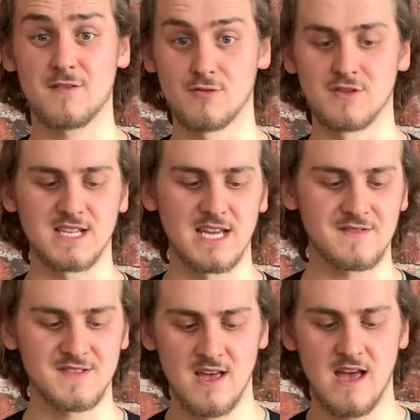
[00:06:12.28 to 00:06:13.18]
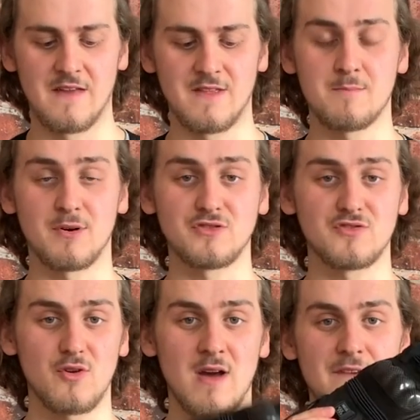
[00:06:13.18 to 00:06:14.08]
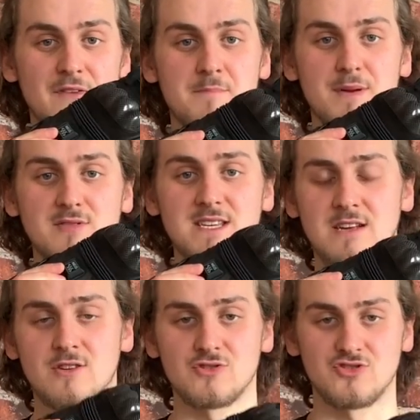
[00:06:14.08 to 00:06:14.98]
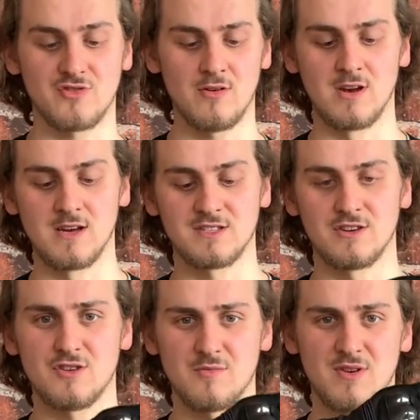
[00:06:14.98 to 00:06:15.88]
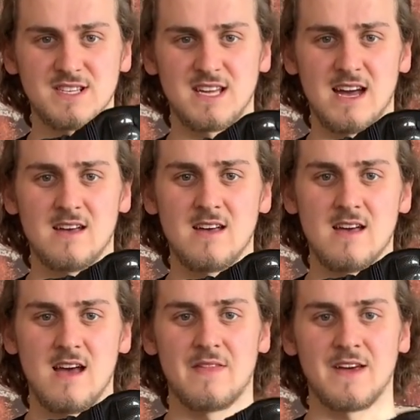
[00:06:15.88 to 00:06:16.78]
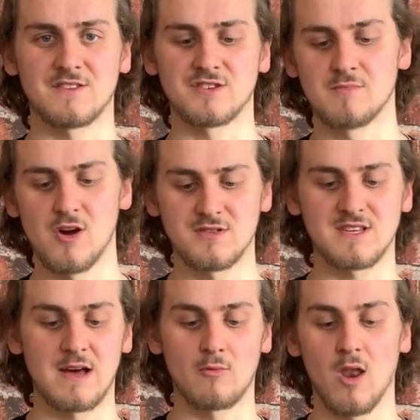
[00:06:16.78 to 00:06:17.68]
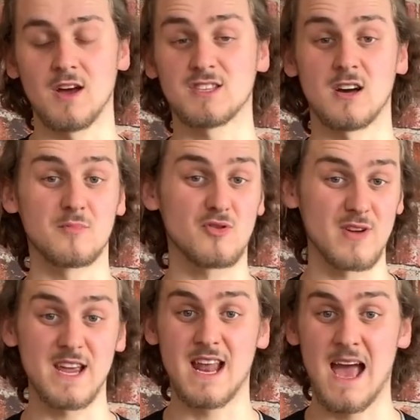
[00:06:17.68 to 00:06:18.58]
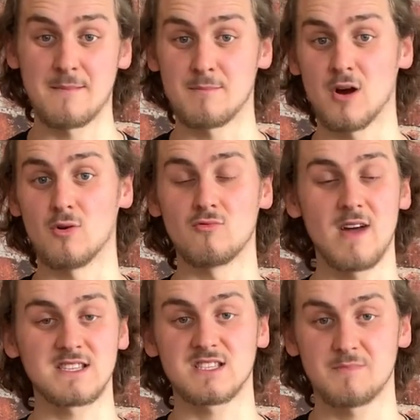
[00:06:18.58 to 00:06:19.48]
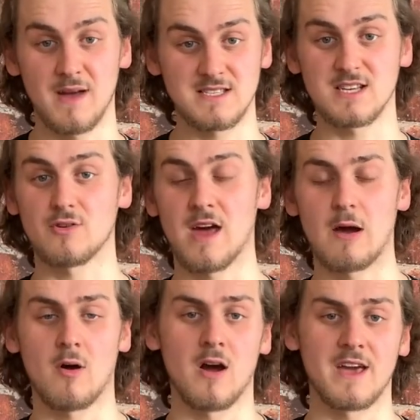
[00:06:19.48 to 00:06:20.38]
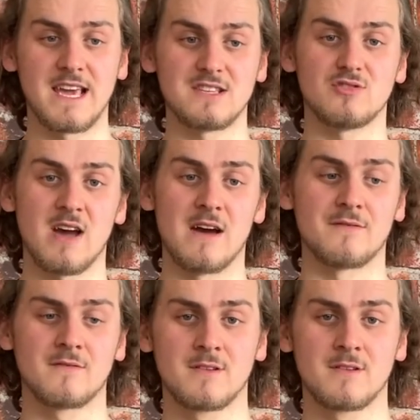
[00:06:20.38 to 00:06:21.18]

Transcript: through the sleeves, but you do have a built-in controller. So you can press that and that does your modes, and that will light up green, amber or red depending on how high a heat you have.